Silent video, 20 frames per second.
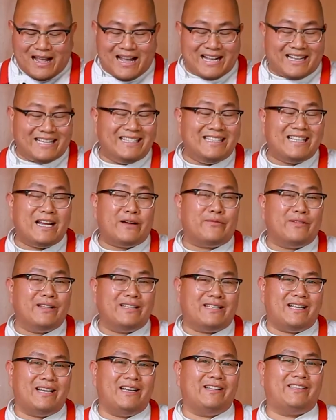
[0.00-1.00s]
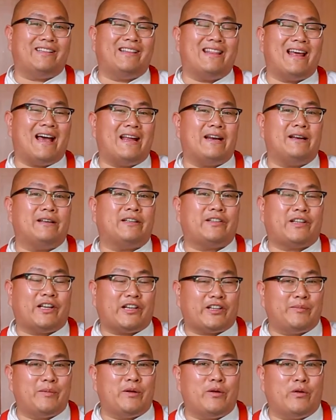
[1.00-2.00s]
I can definitely taste that
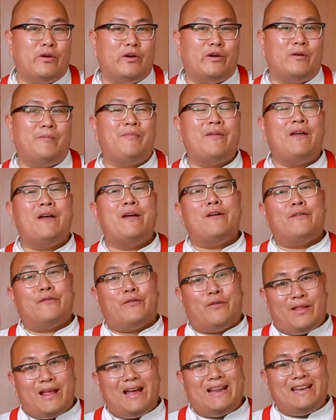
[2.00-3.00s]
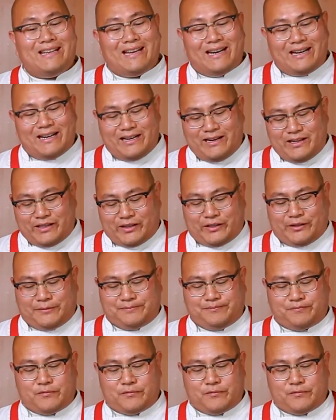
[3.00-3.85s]
sesame oil for that nuttiness.